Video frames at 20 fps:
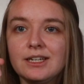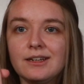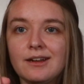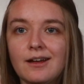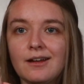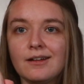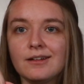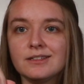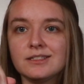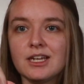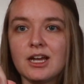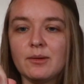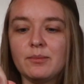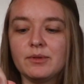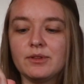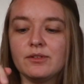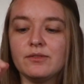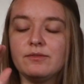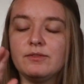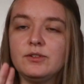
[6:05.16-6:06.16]
not on top
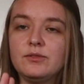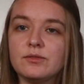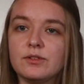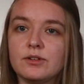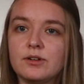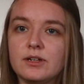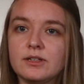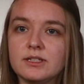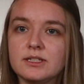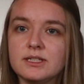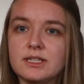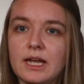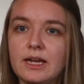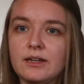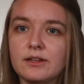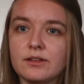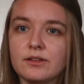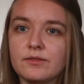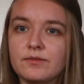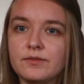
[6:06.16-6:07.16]
of the flute, they're on the side
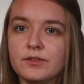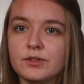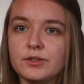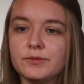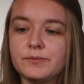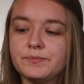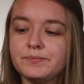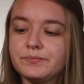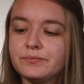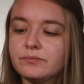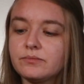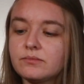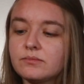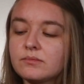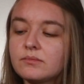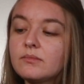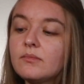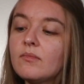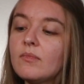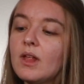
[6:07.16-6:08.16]
of the flute.
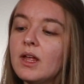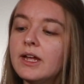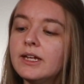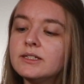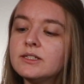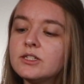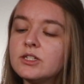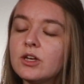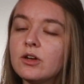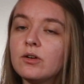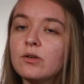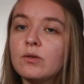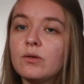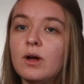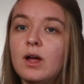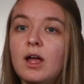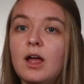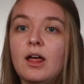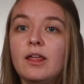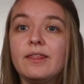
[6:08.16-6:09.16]
And so
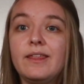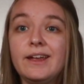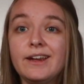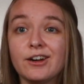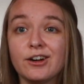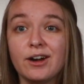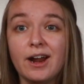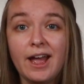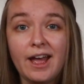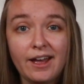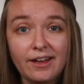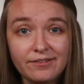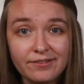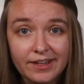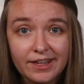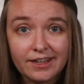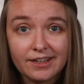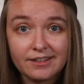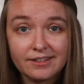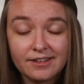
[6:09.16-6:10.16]
they are
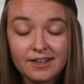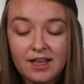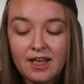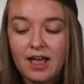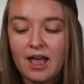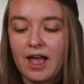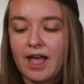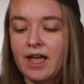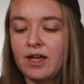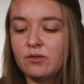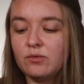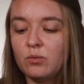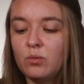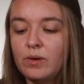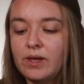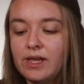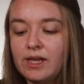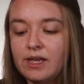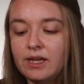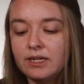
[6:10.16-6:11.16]
heavy, and
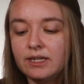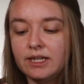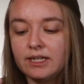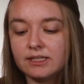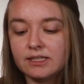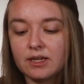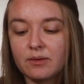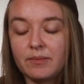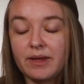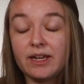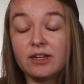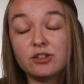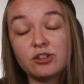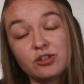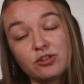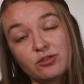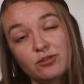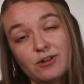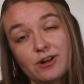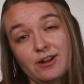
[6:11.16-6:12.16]
we need to make
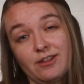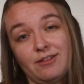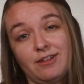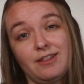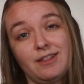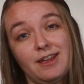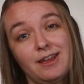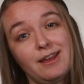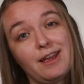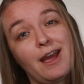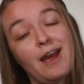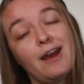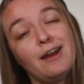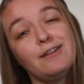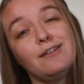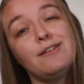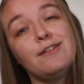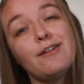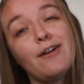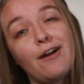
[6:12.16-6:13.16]
sure that they
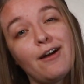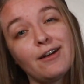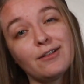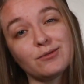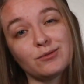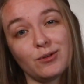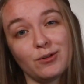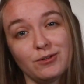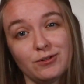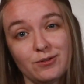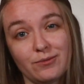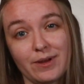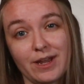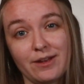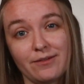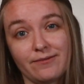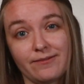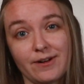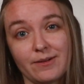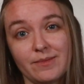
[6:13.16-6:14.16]
cannot roll
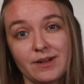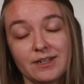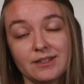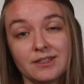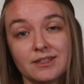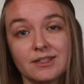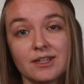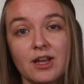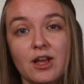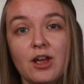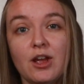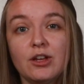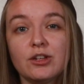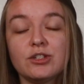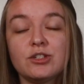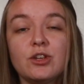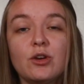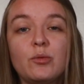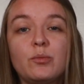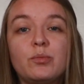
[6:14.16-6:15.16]
away from us.
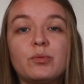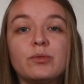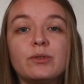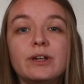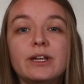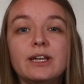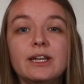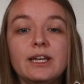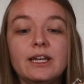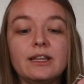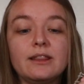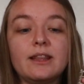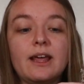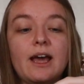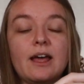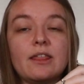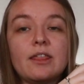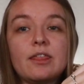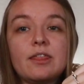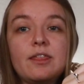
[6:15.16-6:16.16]
So bringing
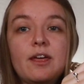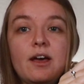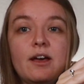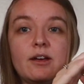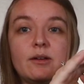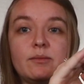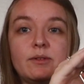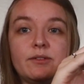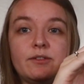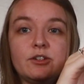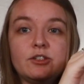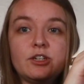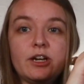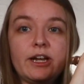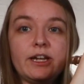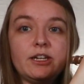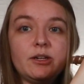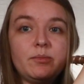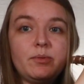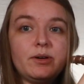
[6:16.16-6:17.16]
that thumb, if you're
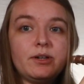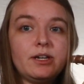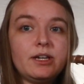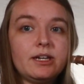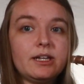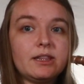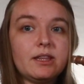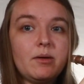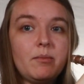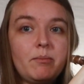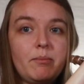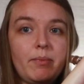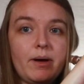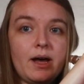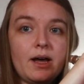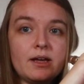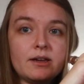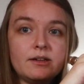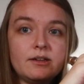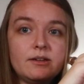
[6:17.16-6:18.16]
trying to put it at the
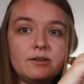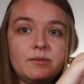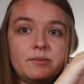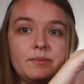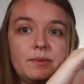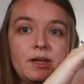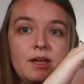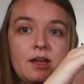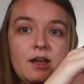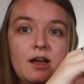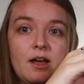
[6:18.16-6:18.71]
bottom,